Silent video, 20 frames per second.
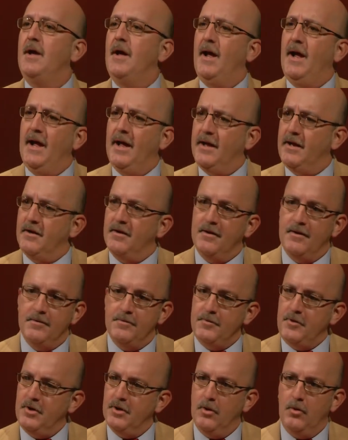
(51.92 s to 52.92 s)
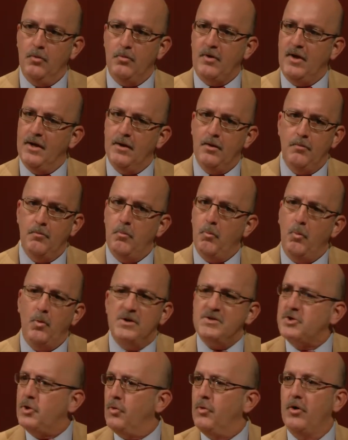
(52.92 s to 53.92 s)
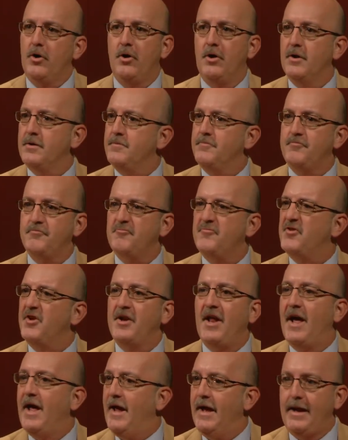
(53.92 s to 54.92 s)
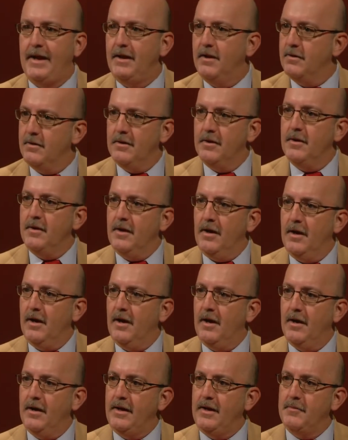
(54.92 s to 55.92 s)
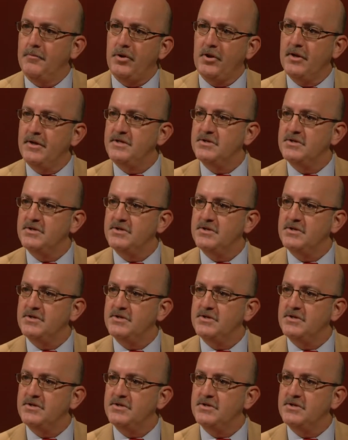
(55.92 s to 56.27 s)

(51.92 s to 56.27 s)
And kind of what's going on today in police